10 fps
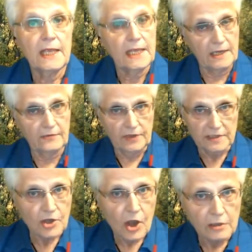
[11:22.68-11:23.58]
In
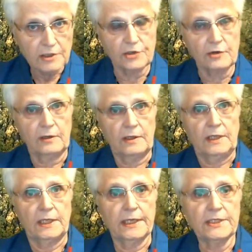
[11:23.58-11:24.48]
this culture,
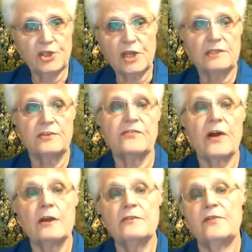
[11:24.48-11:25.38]
congestive
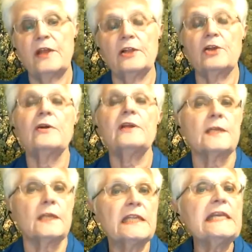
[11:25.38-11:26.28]
heart failure is
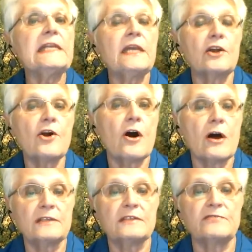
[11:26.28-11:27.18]
a leading
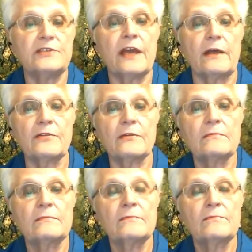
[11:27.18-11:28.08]
cause of death.
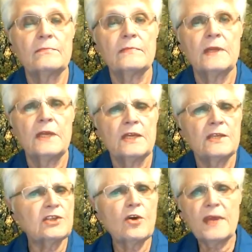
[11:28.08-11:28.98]

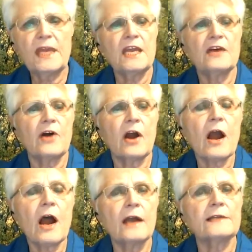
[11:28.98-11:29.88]
So many of our
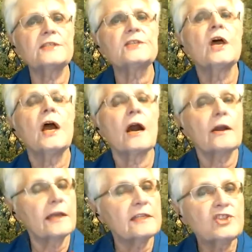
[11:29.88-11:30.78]
hearts are
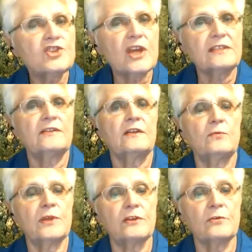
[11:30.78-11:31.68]
congested
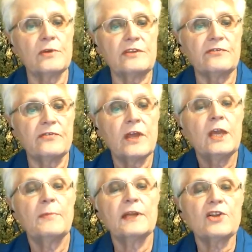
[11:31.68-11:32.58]
with grief,
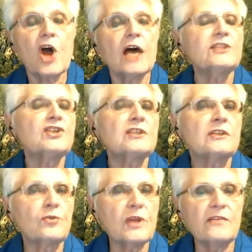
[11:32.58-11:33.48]
but conscious
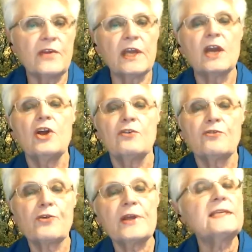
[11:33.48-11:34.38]
grieving
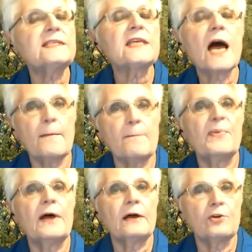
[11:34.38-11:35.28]
frees up
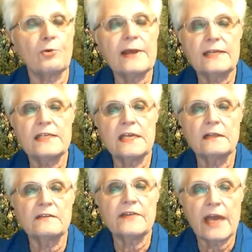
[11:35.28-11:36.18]
a great
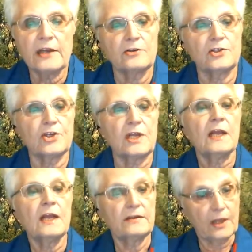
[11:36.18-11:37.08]
deal of energy
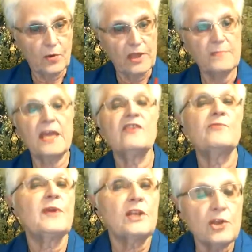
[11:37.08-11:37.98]
that we may have
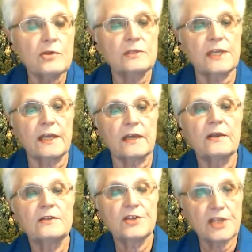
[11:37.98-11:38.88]
been using
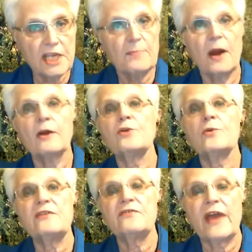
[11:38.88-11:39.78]
to keep our
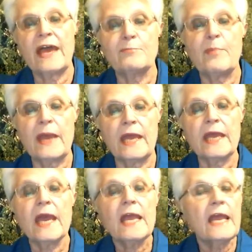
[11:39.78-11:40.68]
grief at
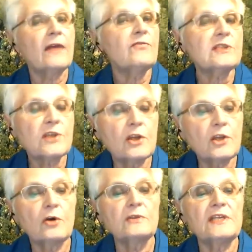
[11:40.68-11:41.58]
bay, and this can
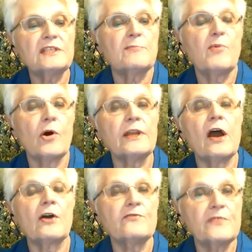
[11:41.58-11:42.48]
only support
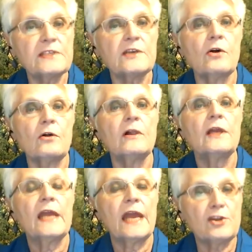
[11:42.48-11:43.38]
our physical
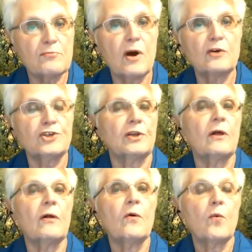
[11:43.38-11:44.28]
and
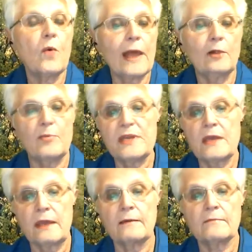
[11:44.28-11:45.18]
emotional well-being.